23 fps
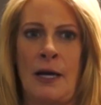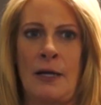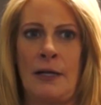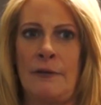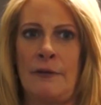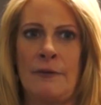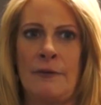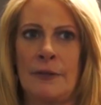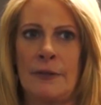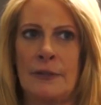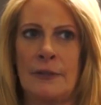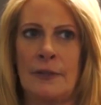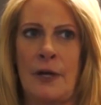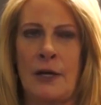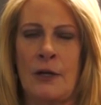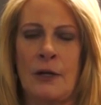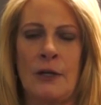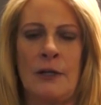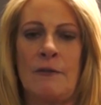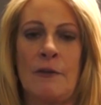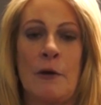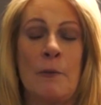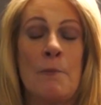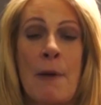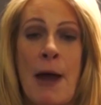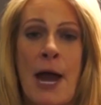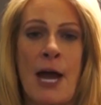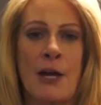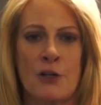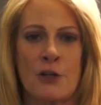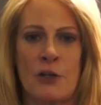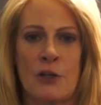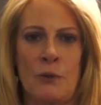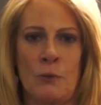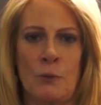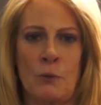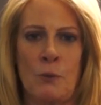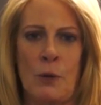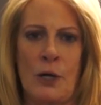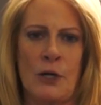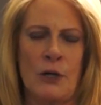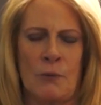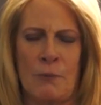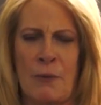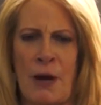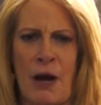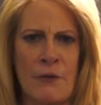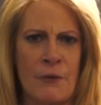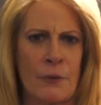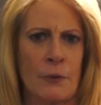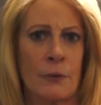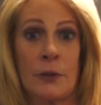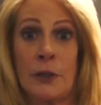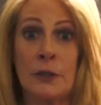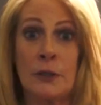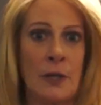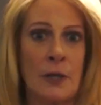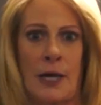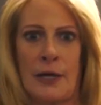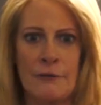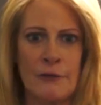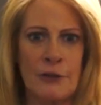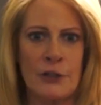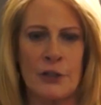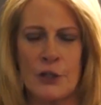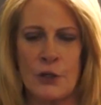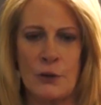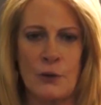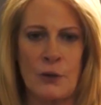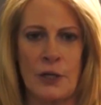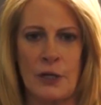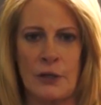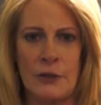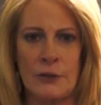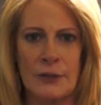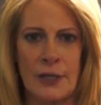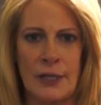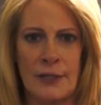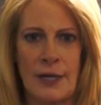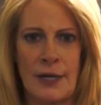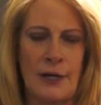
I couldn't even imagine what your mouth would look like for 2 years.